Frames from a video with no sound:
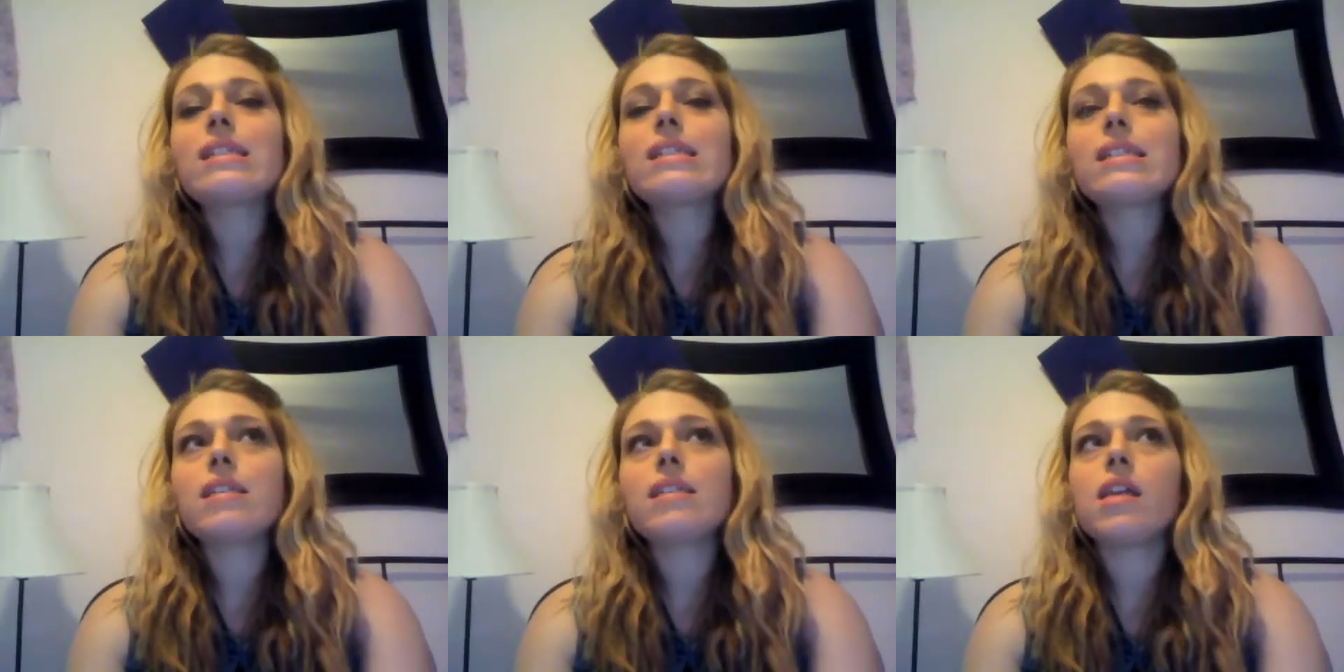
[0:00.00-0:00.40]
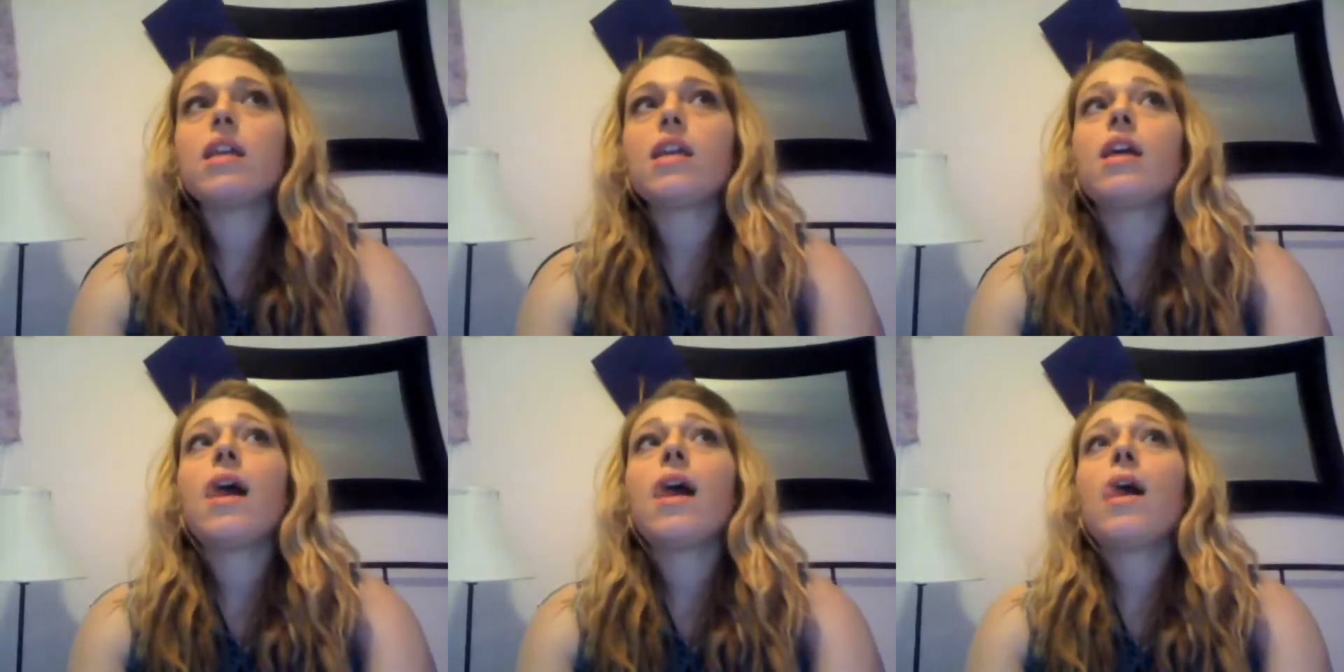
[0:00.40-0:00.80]

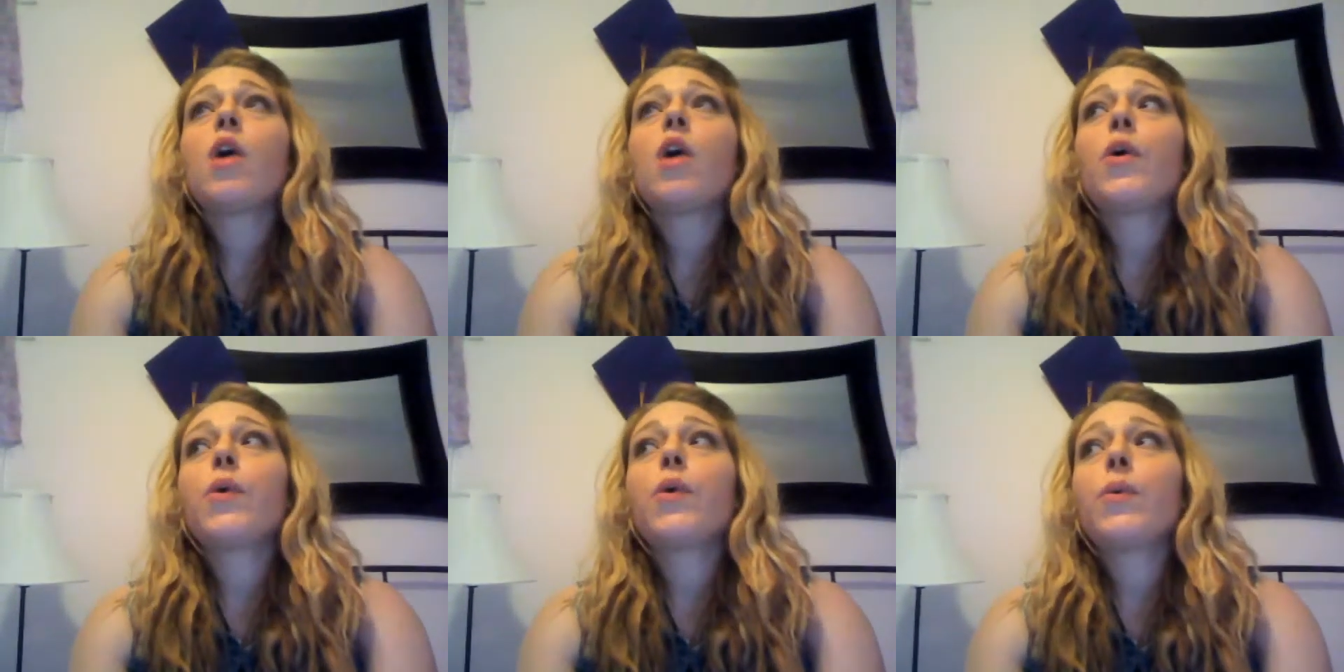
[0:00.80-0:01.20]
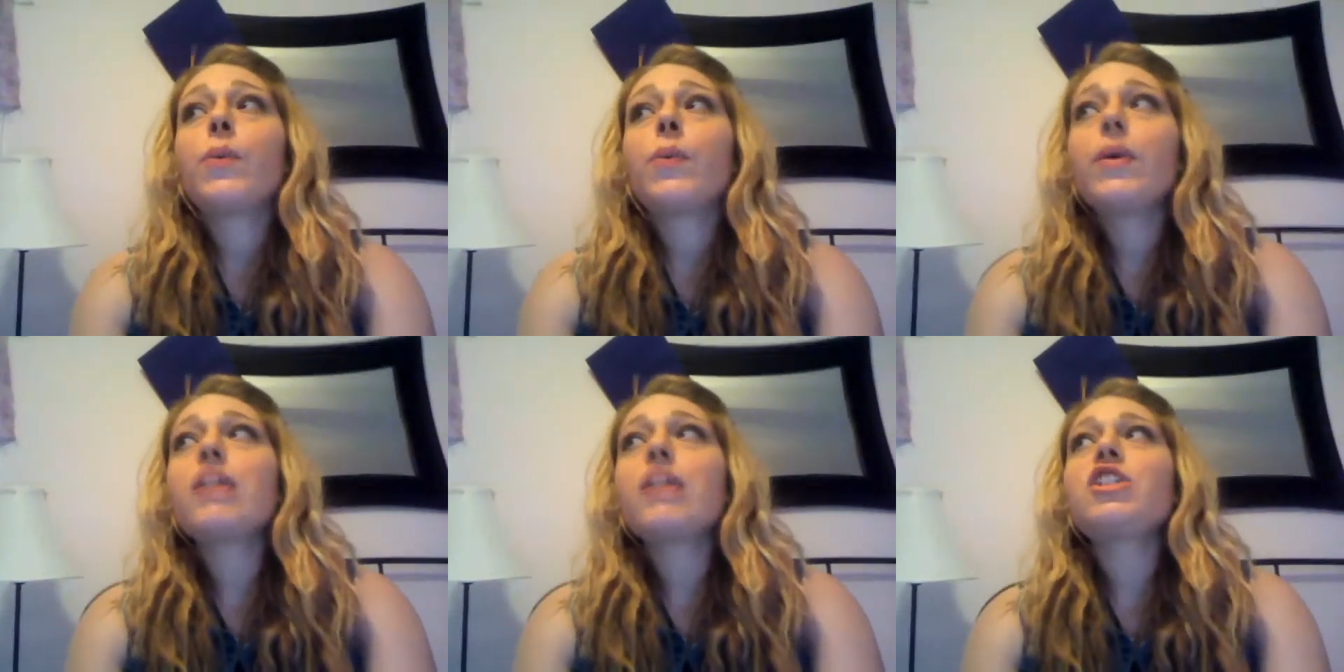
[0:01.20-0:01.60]
see
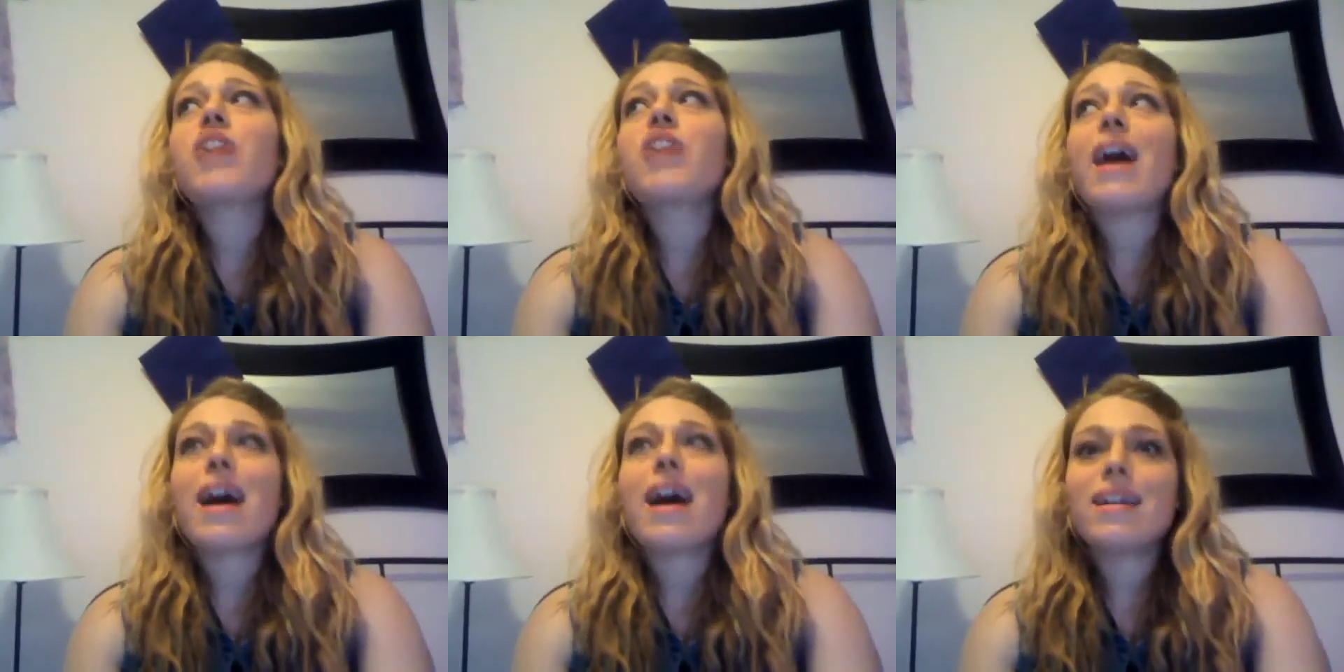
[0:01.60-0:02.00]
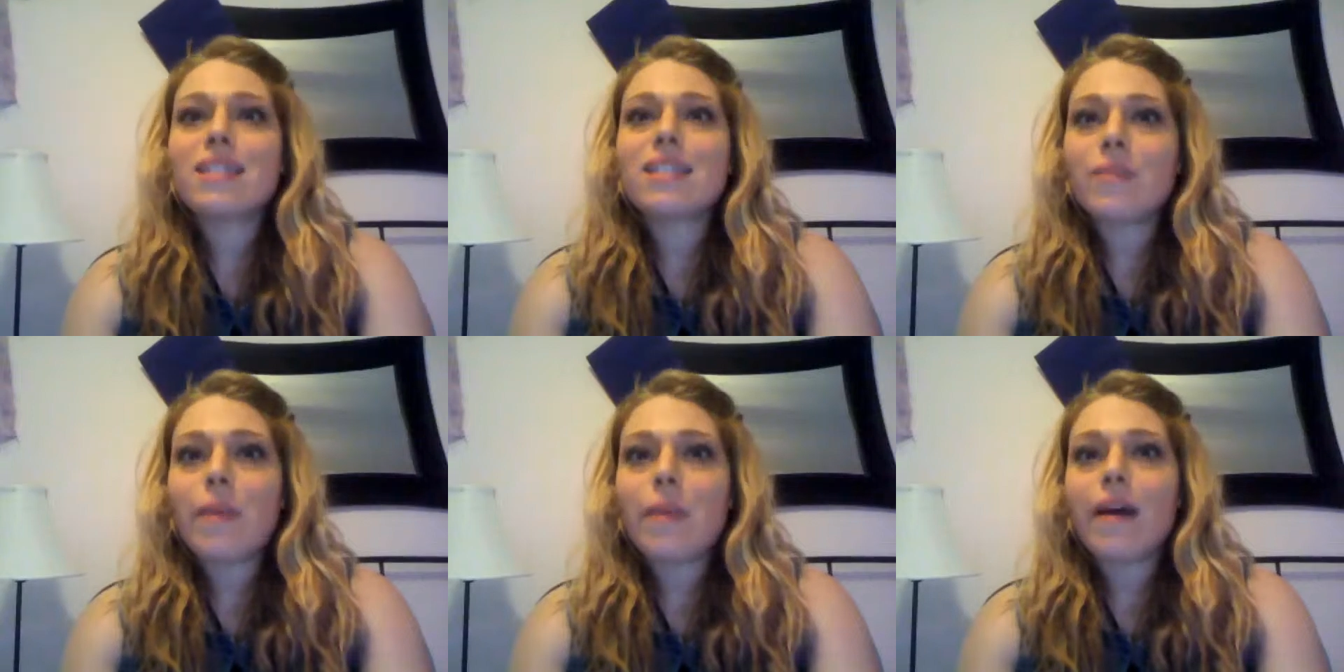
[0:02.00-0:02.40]
which
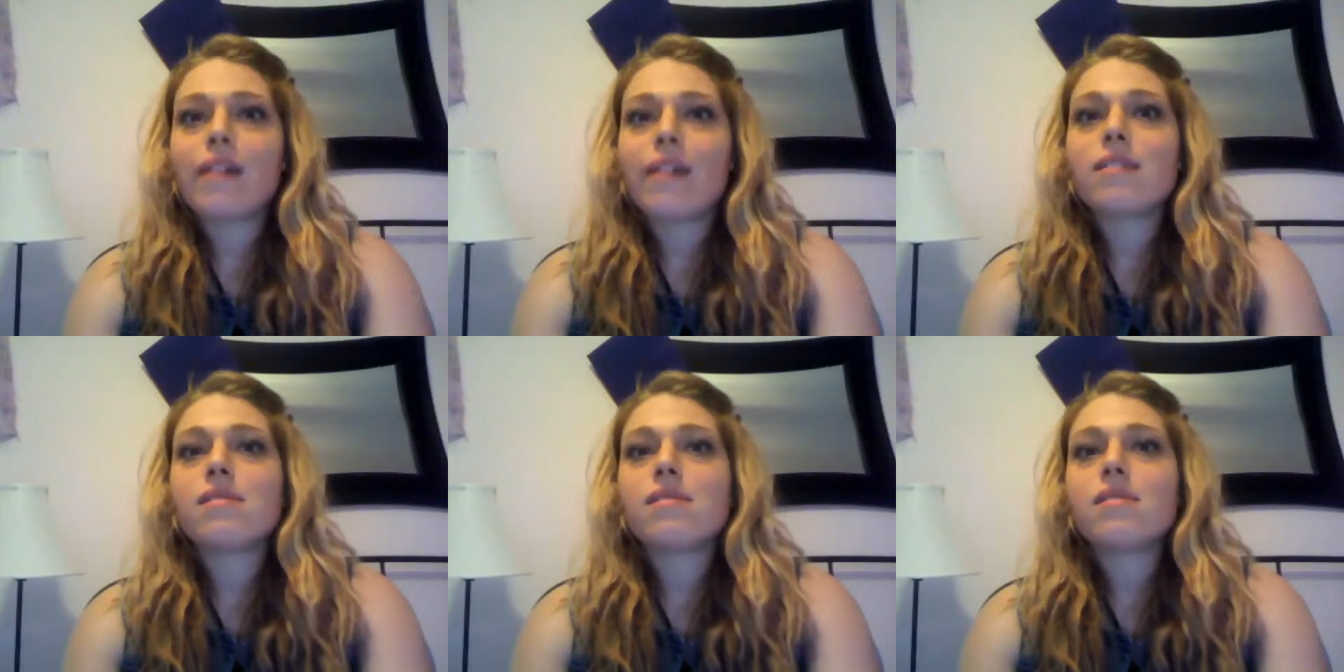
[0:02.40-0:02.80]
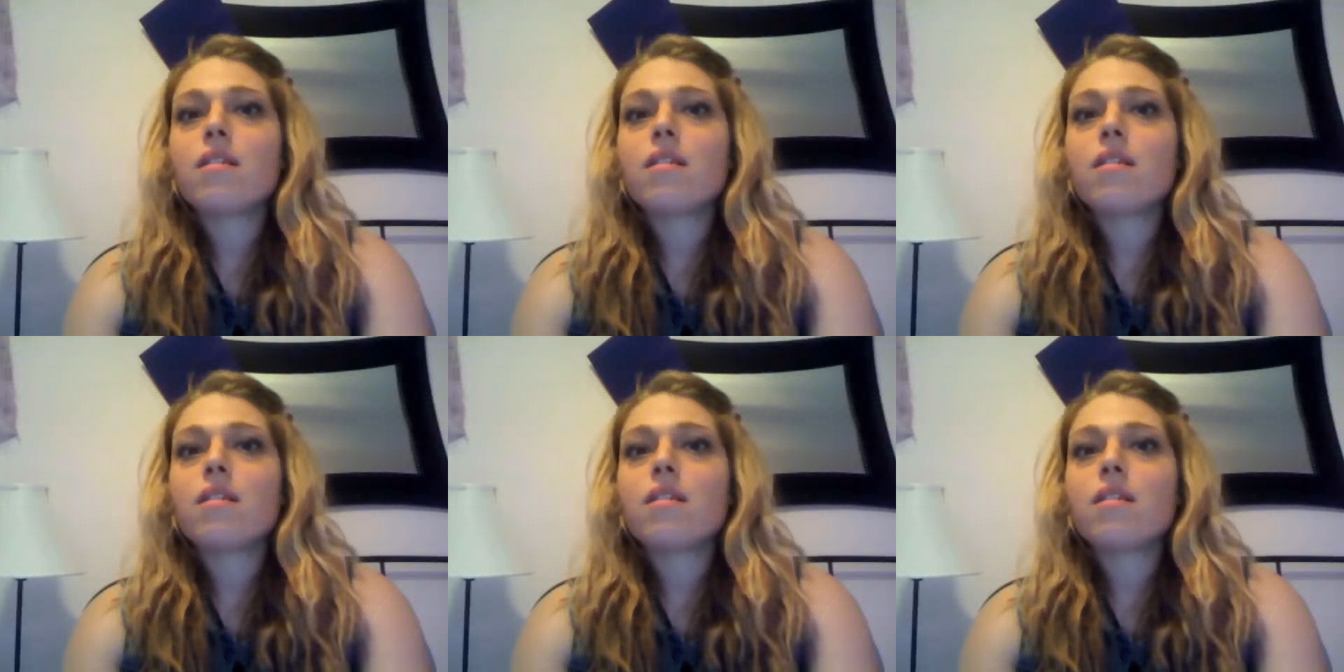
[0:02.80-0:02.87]
aspects